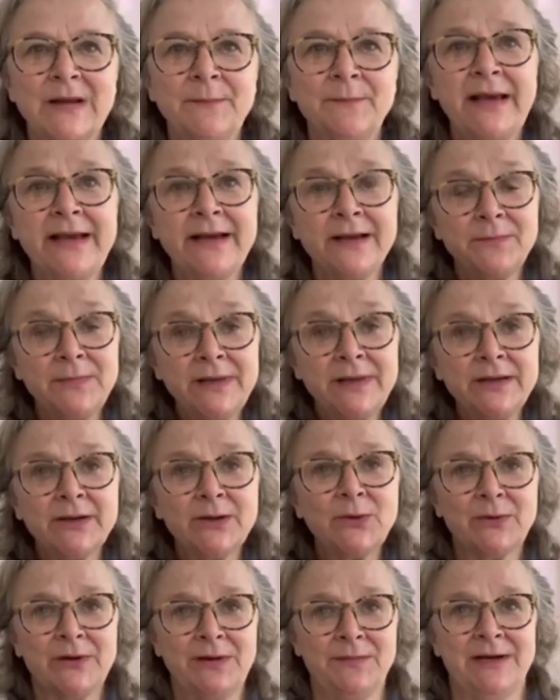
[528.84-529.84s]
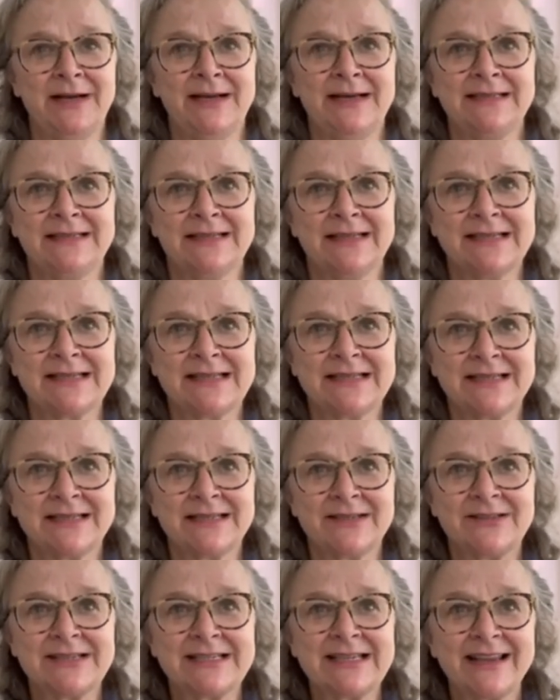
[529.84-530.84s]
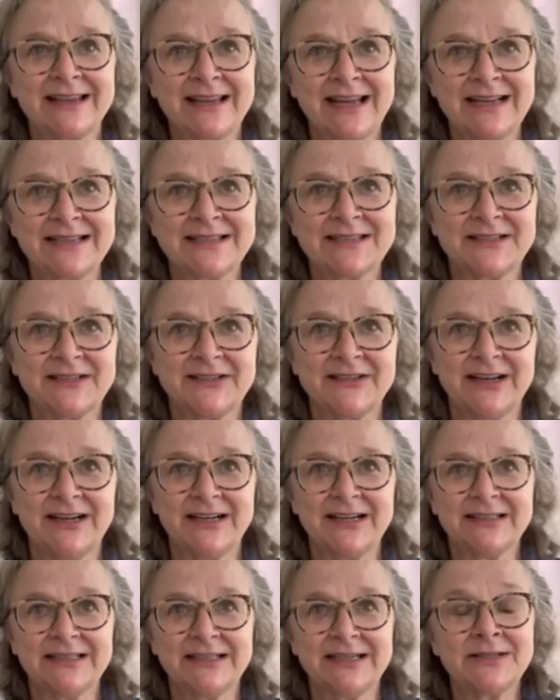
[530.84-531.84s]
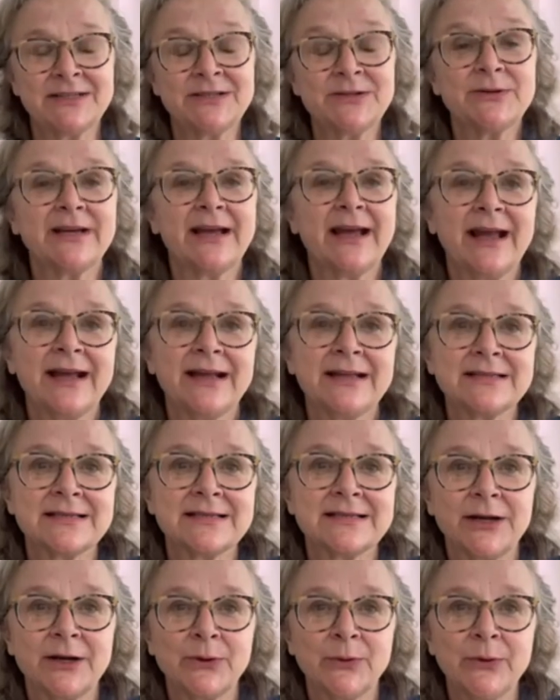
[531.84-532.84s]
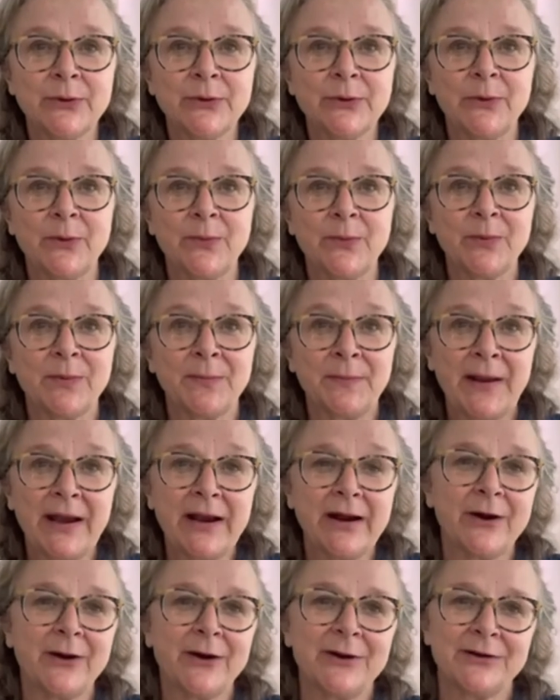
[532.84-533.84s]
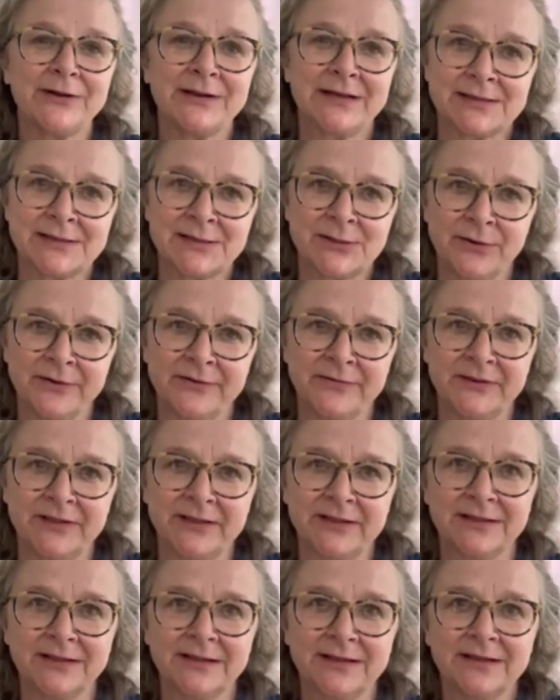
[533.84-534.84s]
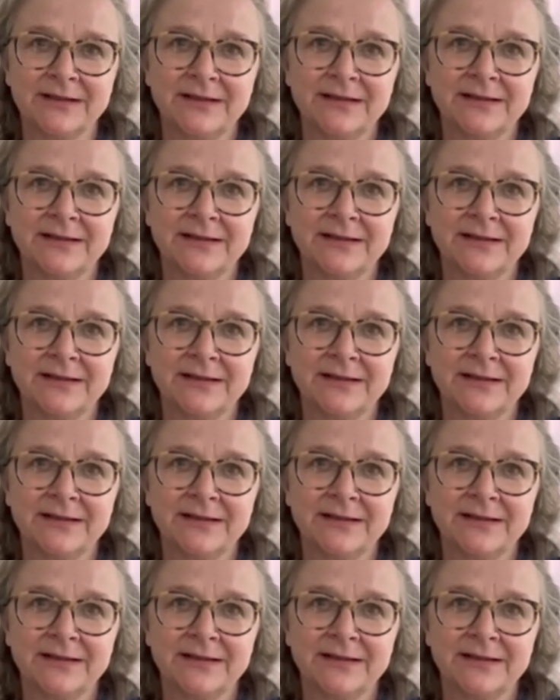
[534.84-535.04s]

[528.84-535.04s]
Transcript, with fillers: May a meal remind us to say thanks to God and to the hands that grew, prepared, and served it.